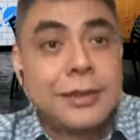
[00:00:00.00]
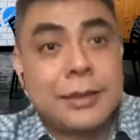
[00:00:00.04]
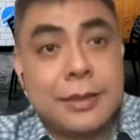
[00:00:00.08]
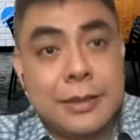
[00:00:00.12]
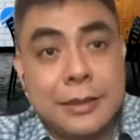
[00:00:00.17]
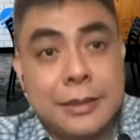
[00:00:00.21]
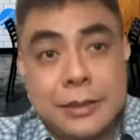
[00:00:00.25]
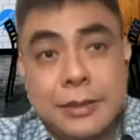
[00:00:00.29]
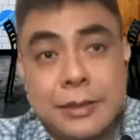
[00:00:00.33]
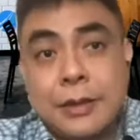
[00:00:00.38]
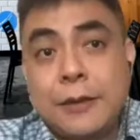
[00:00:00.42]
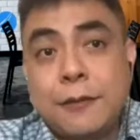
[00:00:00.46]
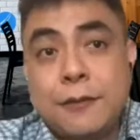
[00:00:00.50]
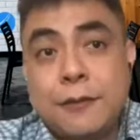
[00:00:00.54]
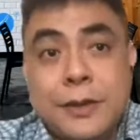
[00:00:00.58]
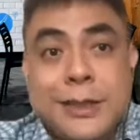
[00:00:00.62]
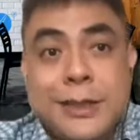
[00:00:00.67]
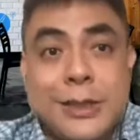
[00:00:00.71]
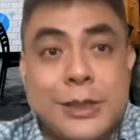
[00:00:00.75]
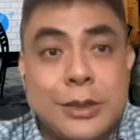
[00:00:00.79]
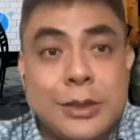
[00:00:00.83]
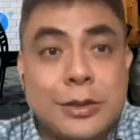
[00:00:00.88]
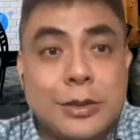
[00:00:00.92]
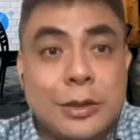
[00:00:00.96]
And the
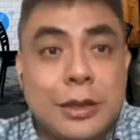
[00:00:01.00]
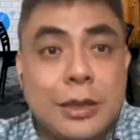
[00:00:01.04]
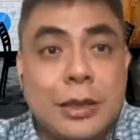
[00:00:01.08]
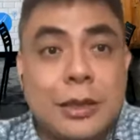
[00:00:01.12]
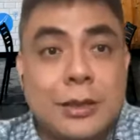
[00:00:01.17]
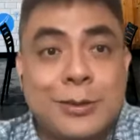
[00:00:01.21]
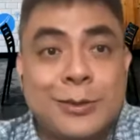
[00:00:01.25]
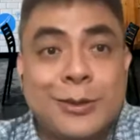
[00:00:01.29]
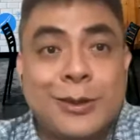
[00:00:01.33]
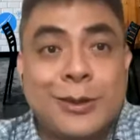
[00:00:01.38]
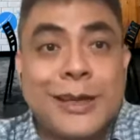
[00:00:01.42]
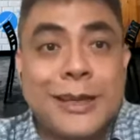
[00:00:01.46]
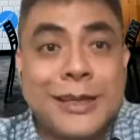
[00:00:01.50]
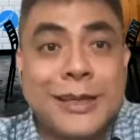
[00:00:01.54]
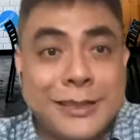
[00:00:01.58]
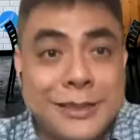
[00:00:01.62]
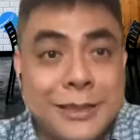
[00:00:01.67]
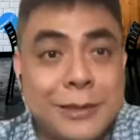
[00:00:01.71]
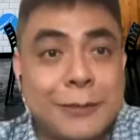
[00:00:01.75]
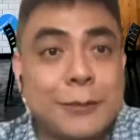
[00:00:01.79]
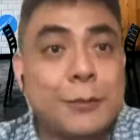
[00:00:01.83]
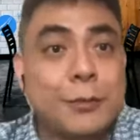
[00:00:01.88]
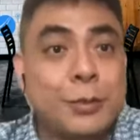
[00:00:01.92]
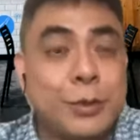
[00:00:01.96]
definition of ROI is
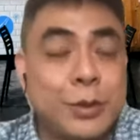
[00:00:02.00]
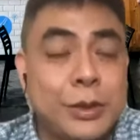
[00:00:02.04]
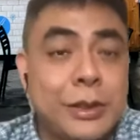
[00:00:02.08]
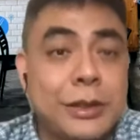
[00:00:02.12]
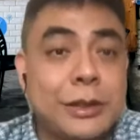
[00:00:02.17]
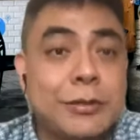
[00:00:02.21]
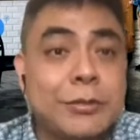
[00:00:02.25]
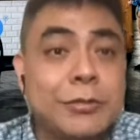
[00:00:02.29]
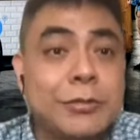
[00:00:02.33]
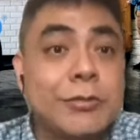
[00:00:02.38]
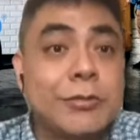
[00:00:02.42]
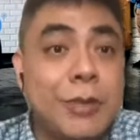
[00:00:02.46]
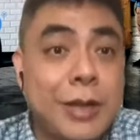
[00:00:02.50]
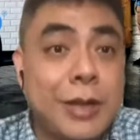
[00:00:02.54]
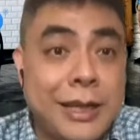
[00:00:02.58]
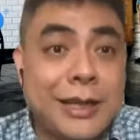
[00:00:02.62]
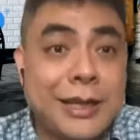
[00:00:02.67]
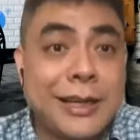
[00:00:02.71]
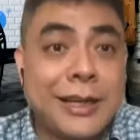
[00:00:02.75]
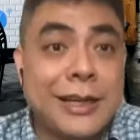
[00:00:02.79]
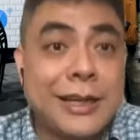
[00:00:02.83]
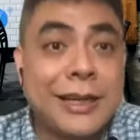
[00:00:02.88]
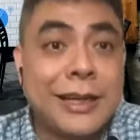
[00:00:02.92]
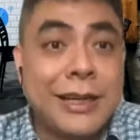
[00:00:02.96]
I will put it
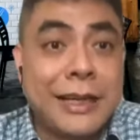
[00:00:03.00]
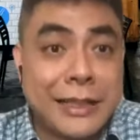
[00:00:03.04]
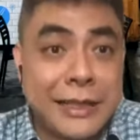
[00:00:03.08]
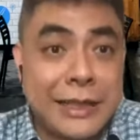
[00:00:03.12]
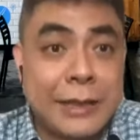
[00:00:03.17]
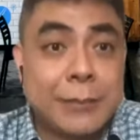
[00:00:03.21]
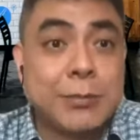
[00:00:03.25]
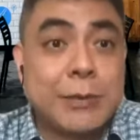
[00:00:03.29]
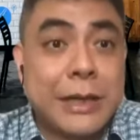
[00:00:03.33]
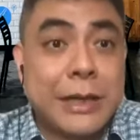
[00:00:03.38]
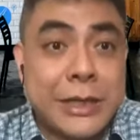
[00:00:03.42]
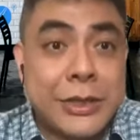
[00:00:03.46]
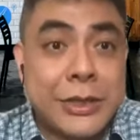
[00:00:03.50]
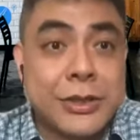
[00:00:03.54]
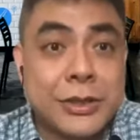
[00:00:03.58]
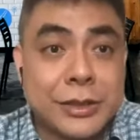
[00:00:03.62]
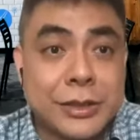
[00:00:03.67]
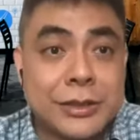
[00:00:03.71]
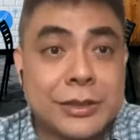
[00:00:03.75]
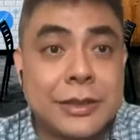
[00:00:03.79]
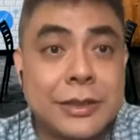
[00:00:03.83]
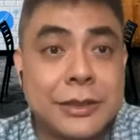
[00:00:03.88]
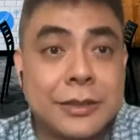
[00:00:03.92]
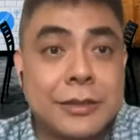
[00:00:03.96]
where I can measure
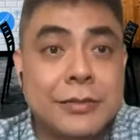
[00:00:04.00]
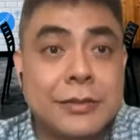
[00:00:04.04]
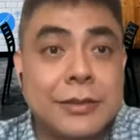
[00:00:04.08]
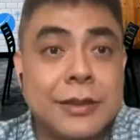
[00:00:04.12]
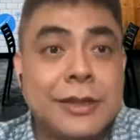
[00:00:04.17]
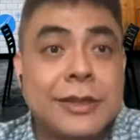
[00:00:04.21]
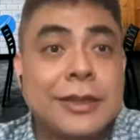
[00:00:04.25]
it, right?